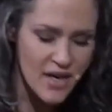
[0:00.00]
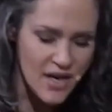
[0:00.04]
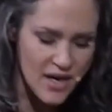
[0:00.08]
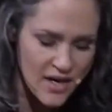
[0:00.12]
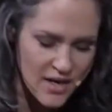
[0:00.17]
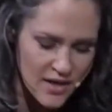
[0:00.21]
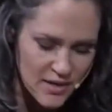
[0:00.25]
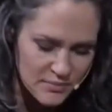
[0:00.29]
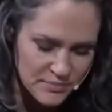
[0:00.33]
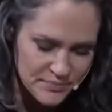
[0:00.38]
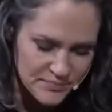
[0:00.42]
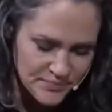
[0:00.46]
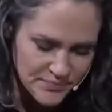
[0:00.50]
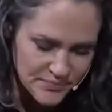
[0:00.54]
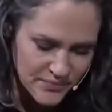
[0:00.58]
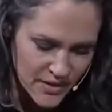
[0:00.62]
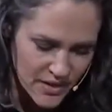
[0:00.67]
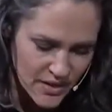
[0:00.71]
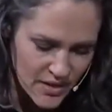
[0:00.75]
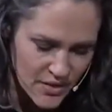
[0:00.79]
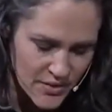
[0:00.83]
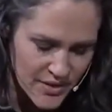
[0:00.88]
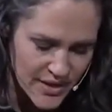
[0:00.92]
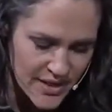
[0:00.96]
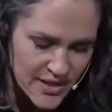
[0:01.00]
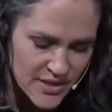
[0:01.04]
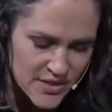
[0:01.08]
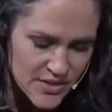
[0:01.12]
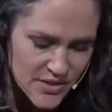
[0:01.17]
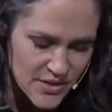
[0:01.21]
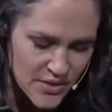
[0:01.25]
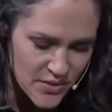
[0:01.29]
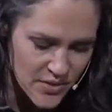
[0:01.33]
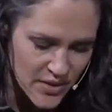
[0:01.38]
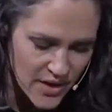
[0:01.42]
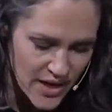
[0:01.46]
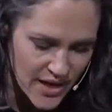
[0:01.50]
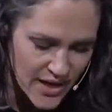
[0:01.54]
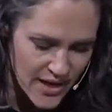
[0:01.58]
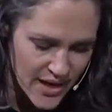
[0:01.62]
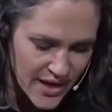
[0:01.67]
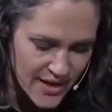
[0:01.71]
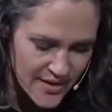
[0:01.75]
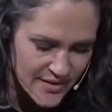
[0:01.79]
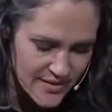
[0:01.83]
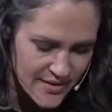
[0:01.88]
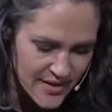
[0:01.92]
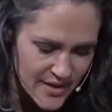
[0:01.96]
Um, okay, so I,
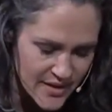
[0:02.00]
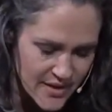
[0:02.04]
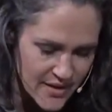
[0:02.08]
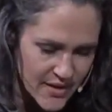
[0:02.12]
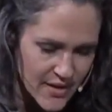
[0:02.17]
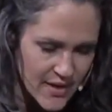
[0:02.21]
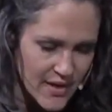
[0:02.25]
I think